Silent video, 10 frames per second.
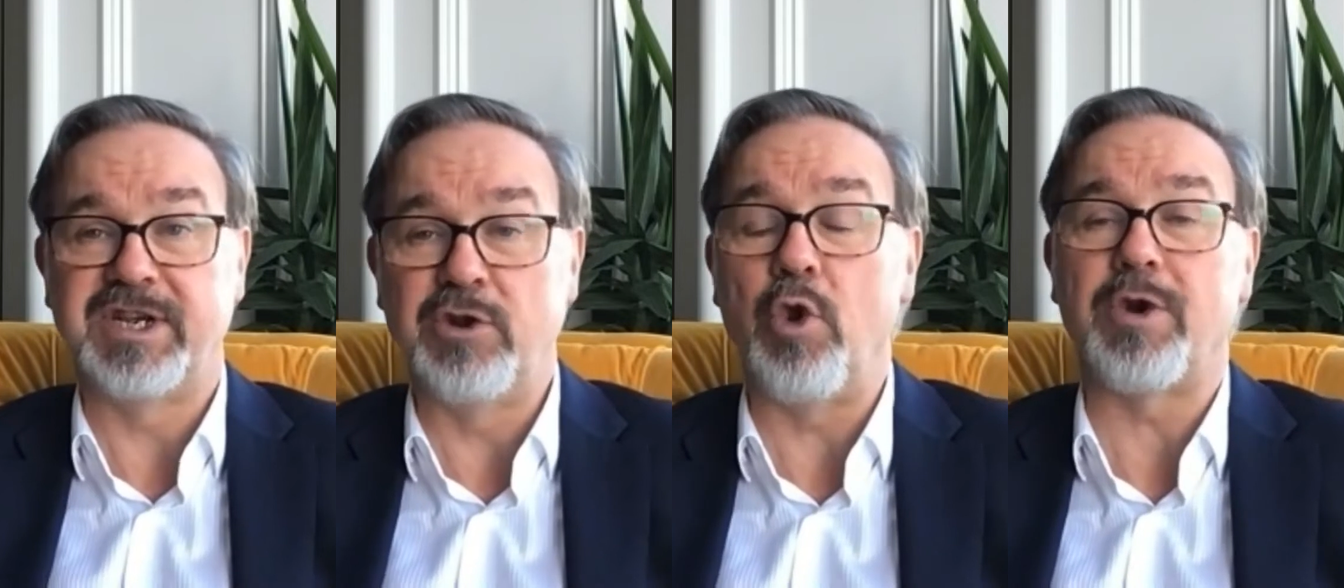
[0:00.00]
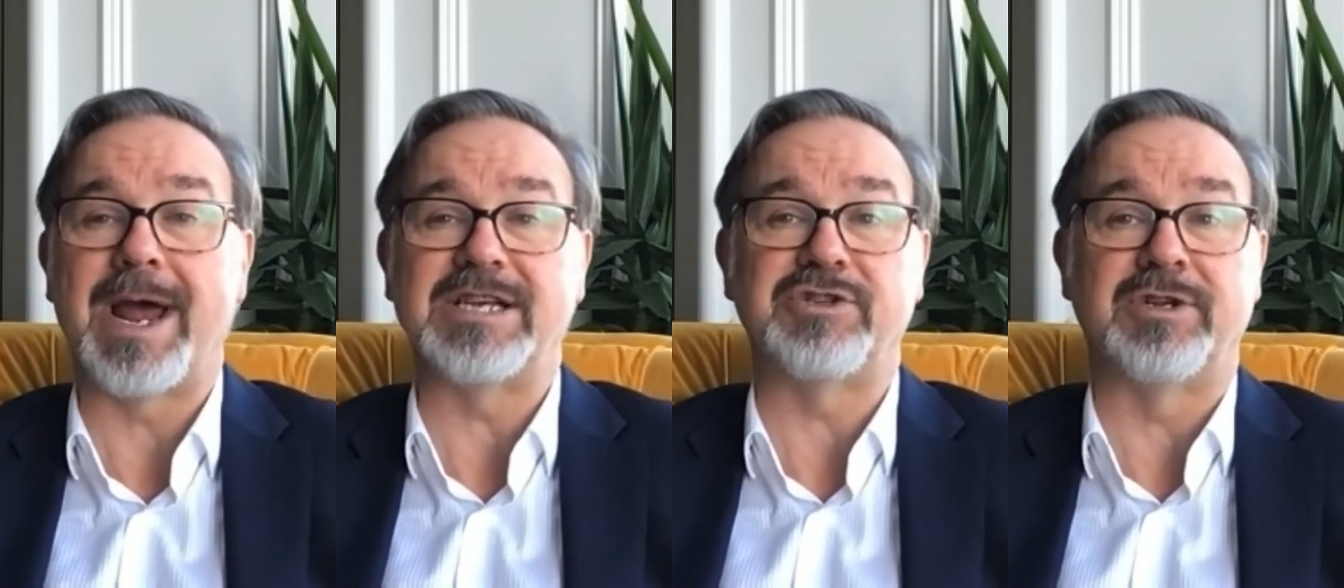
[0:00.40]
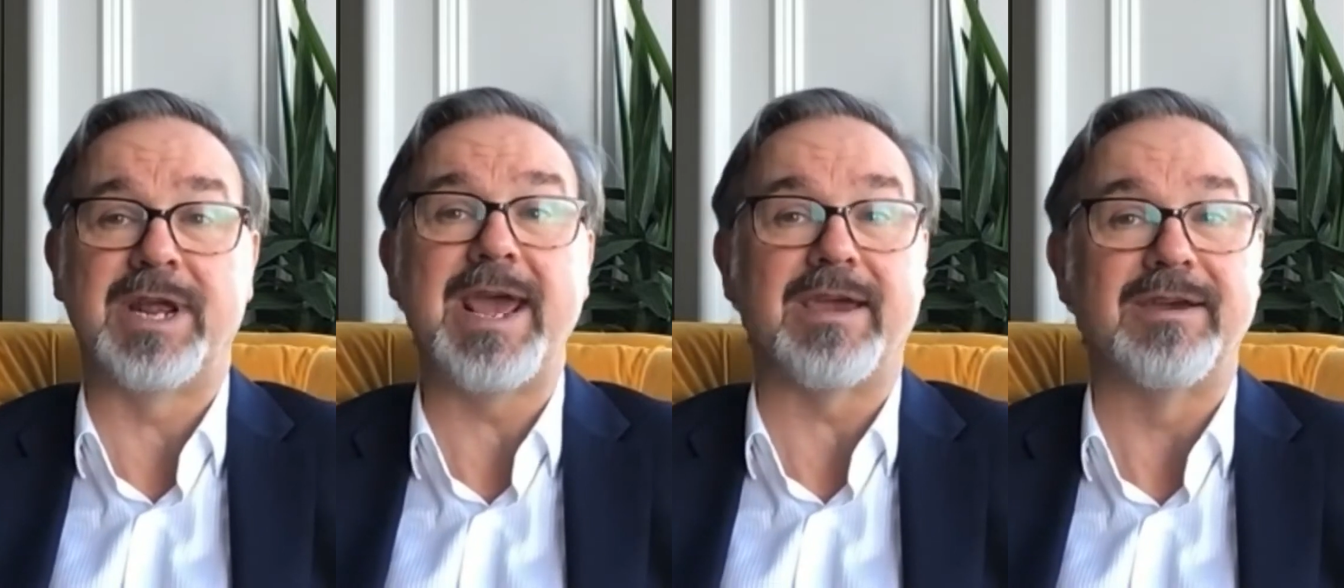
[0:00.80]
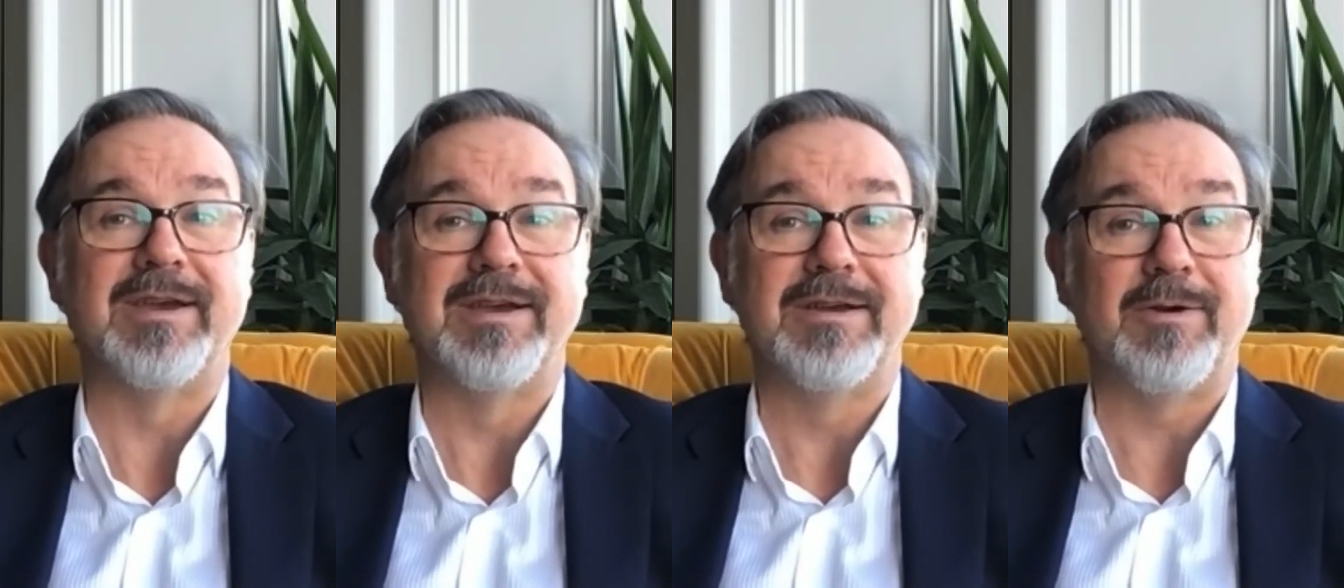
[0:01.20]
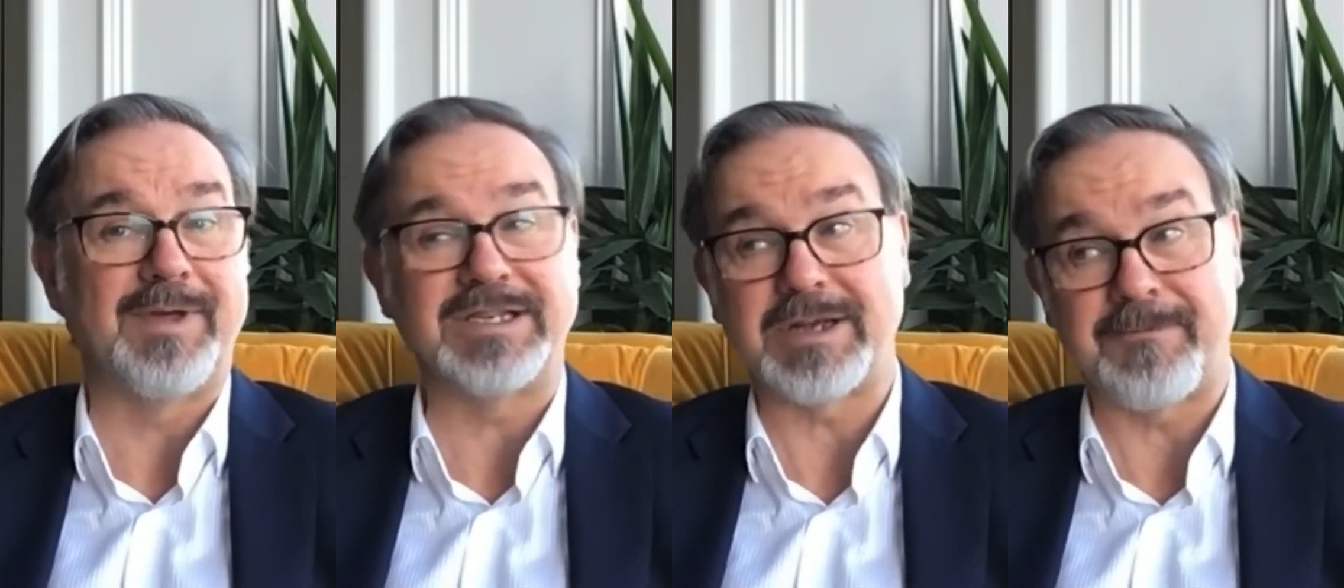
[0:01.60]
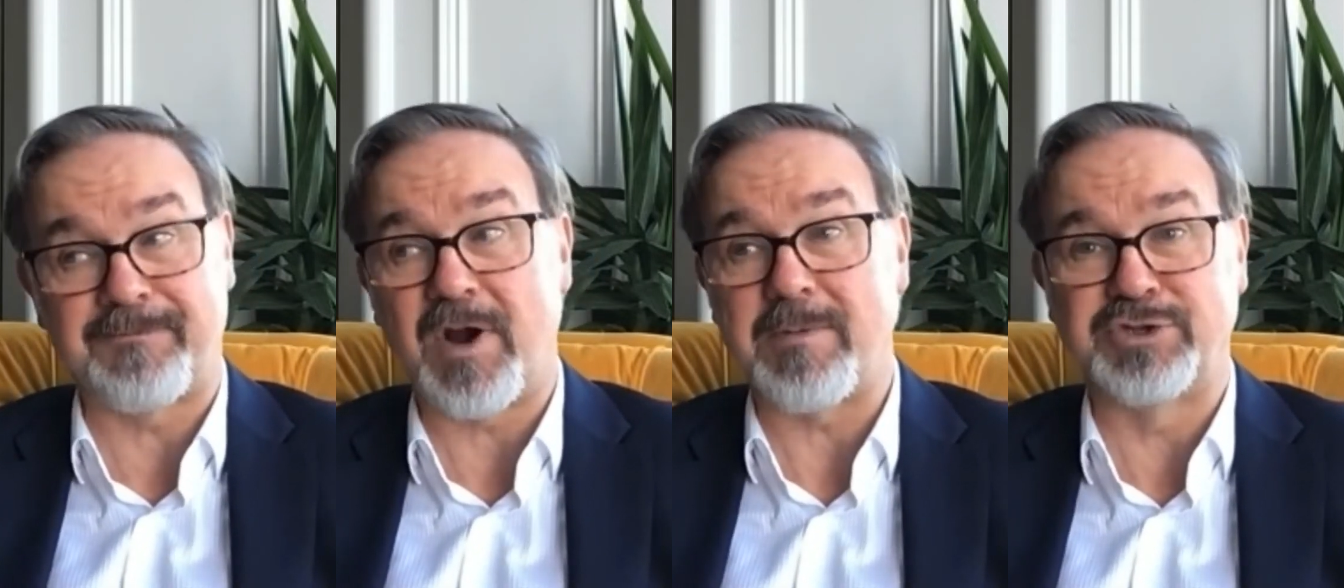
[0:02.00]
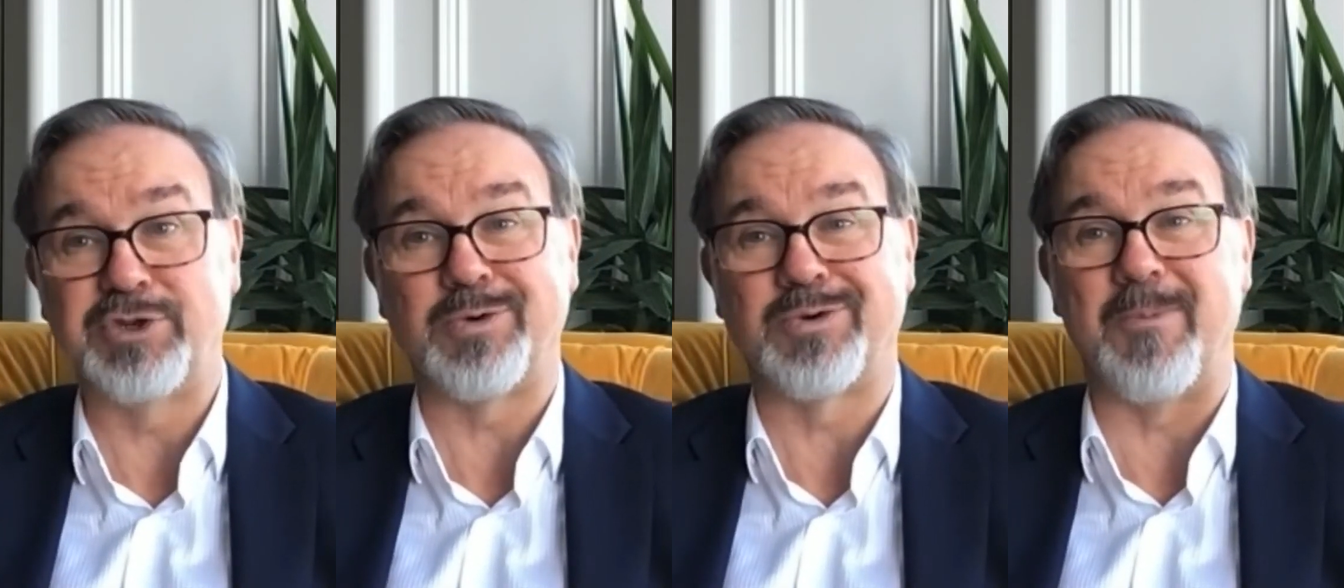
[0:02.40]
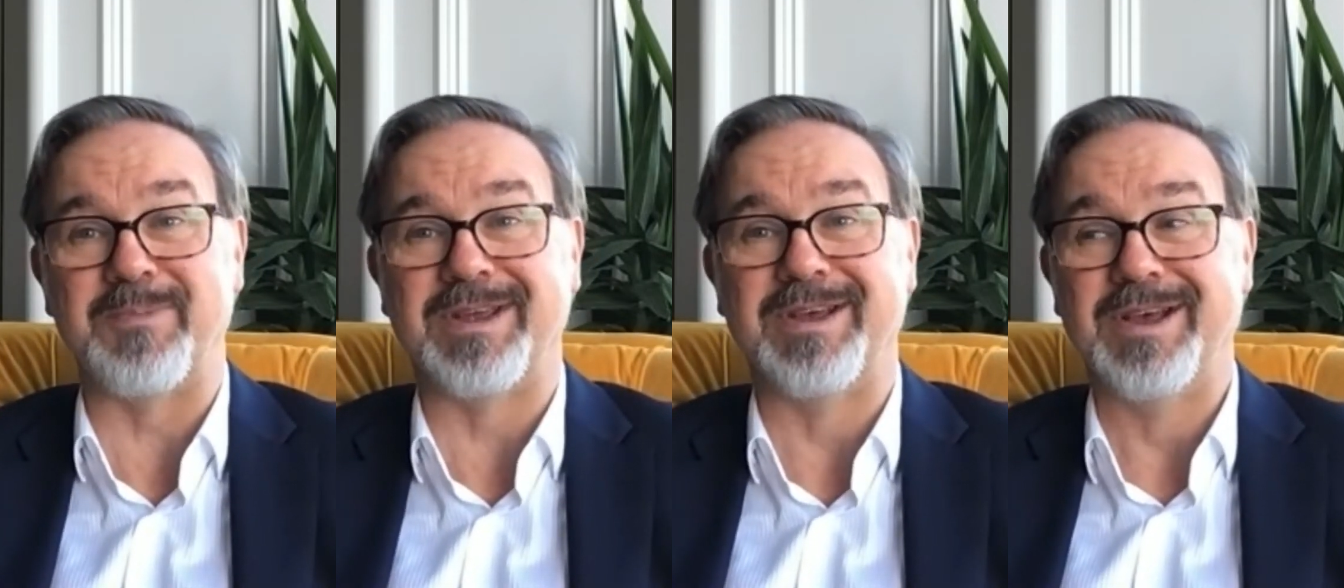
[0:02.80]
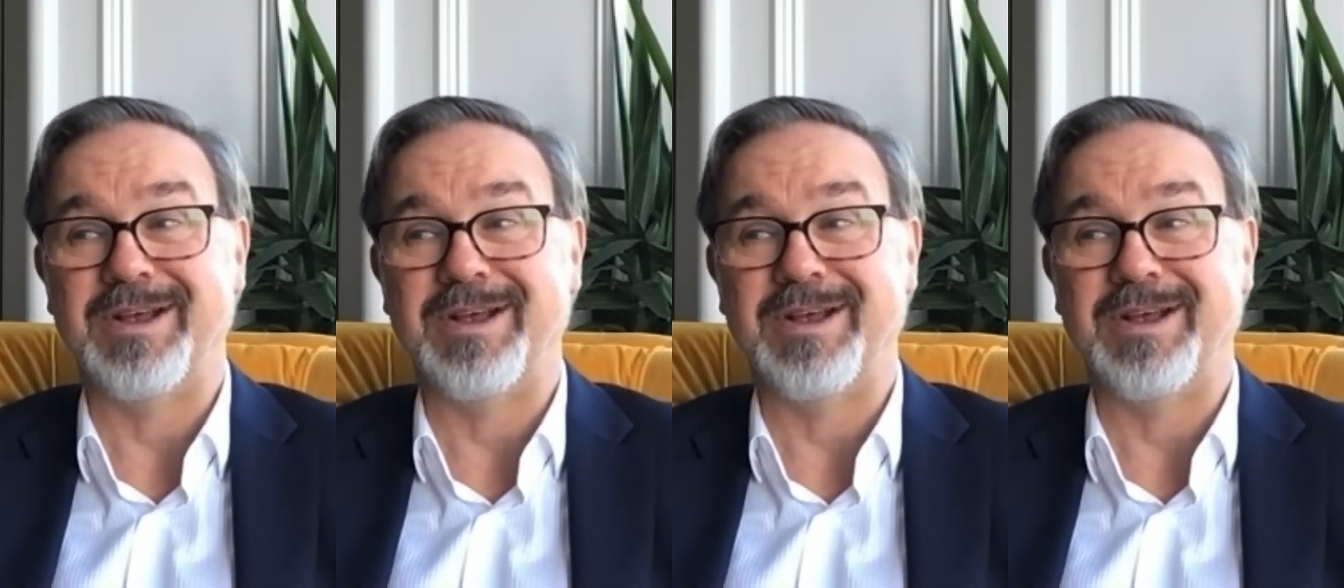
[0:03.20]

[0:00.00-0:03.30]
he no longer has to take. Well, that's a pharmaceutical company